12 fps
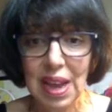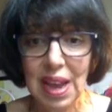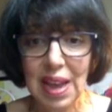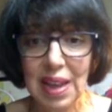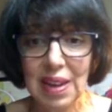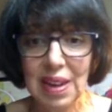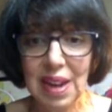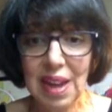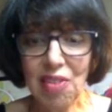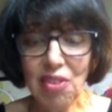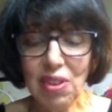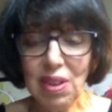And it
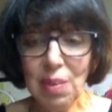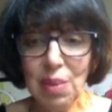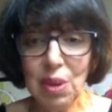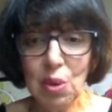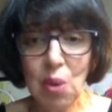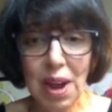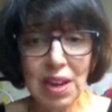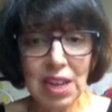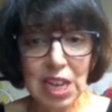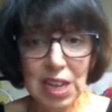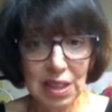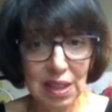actually can be quite
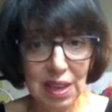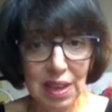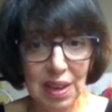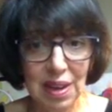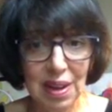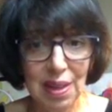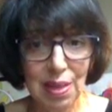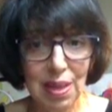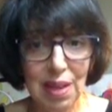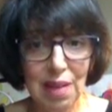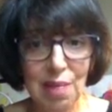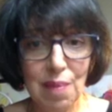healing, and I
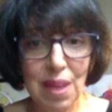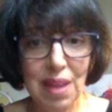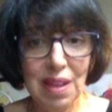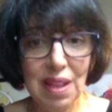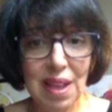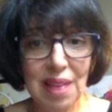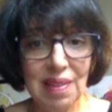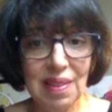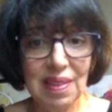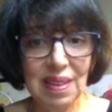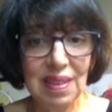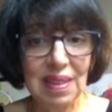think of my
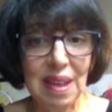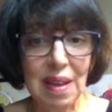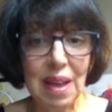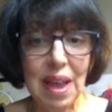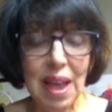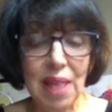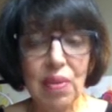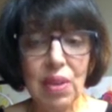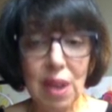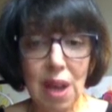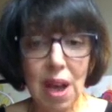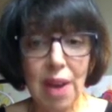classes as having
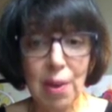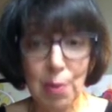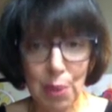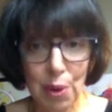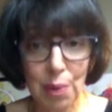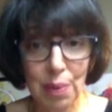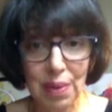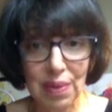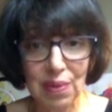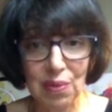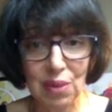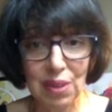a higher
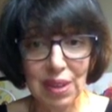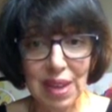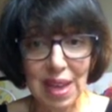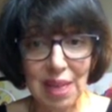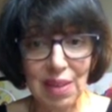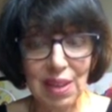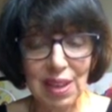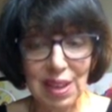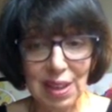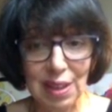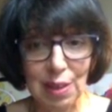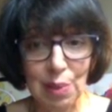purpose, really having a
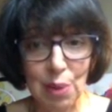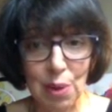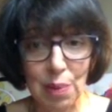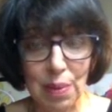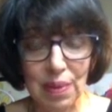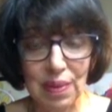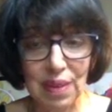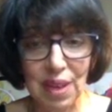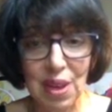healing purpose.